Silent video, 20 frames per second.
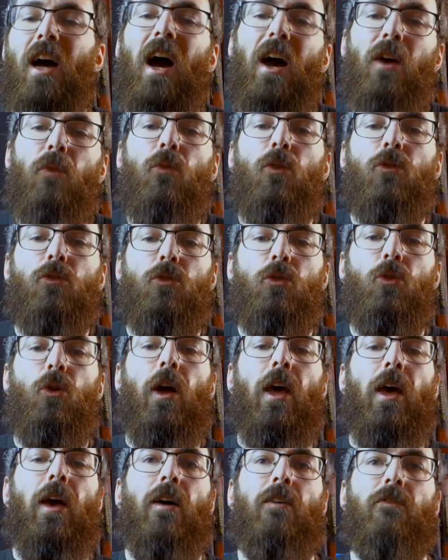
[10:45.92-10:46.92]
I want to
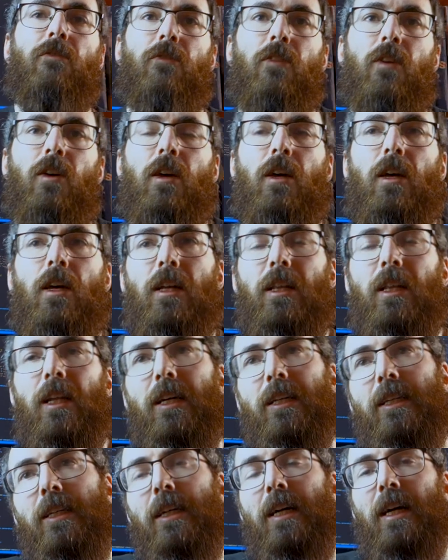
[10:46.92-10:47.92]
have,
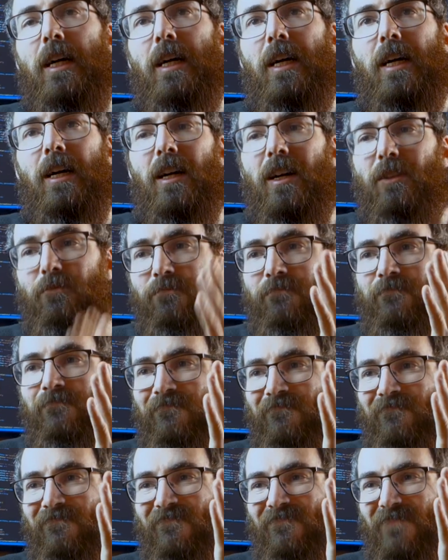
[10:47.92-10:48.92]
like a
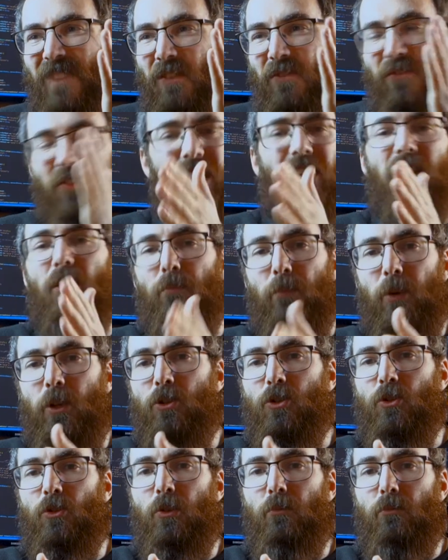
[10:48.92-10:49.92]
final
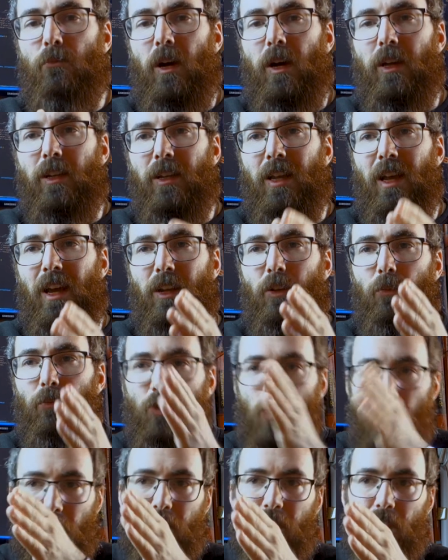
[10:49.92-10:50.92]
picture in mind, an
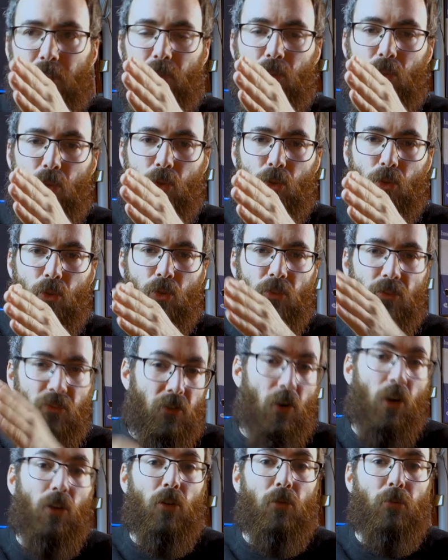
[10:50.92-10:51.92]
objective to
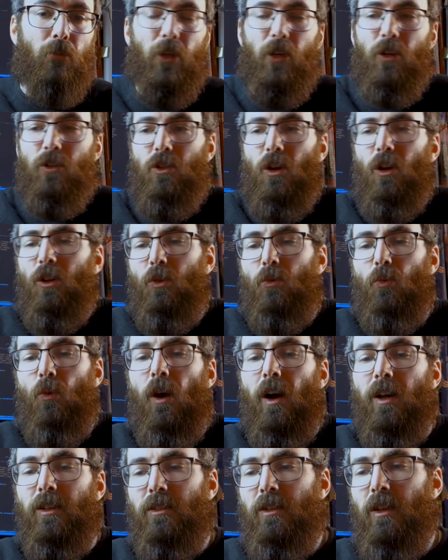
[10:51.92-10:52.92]
follow, because
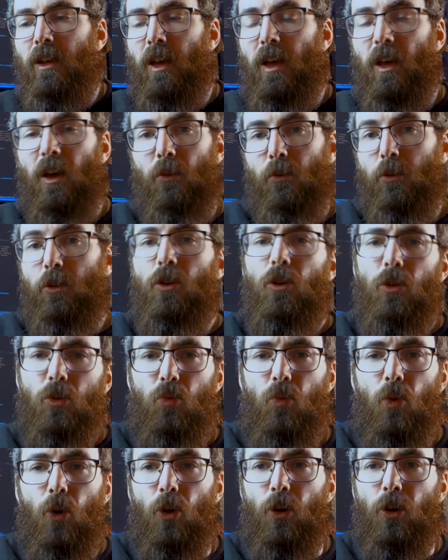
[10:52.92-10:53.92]
otherwise, when you go
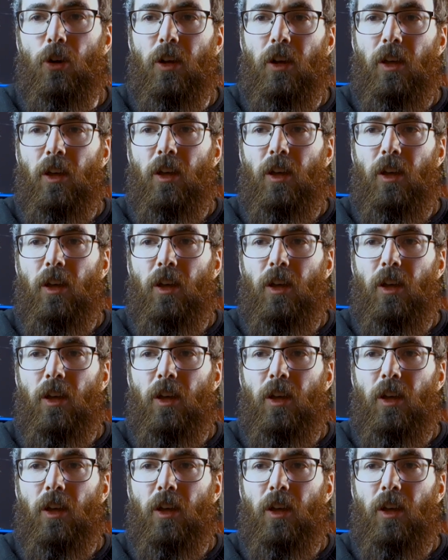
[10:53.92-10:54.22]
to work,